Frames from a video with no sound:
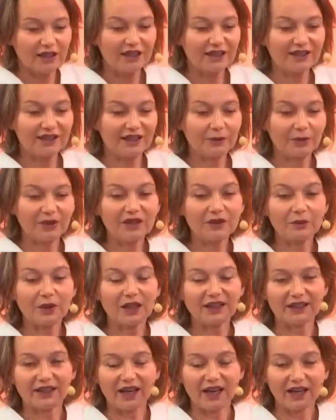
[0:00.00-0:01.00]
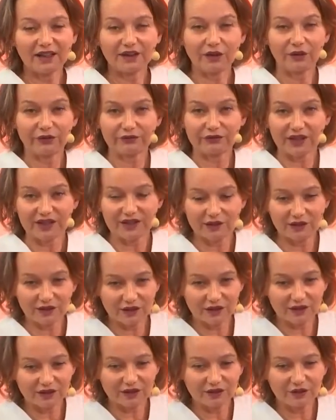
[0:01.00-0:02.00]
It depends what kind of
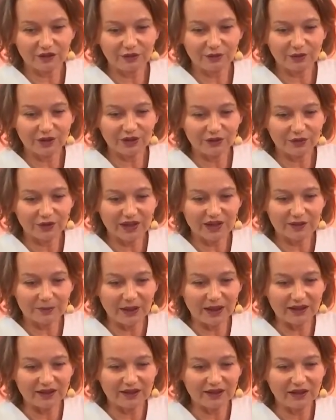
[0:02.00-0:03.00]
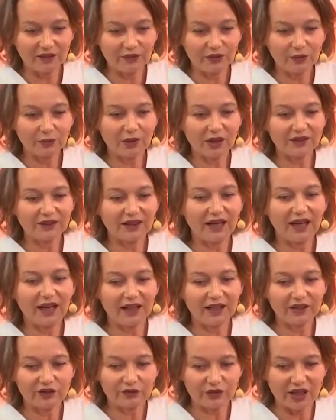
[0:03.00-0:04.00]
result you want to expect. If you want
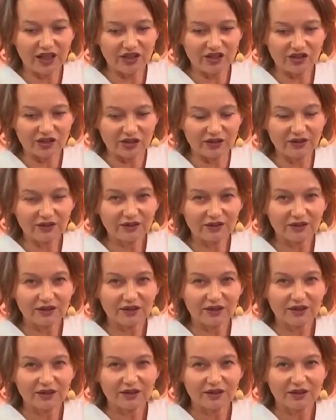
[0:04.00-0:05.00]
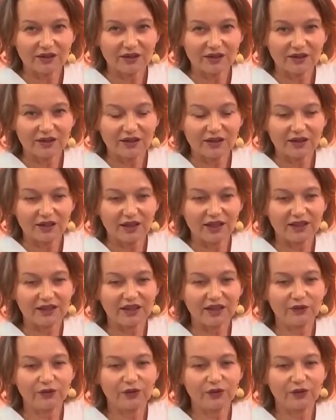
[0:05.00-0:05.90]
hydration, and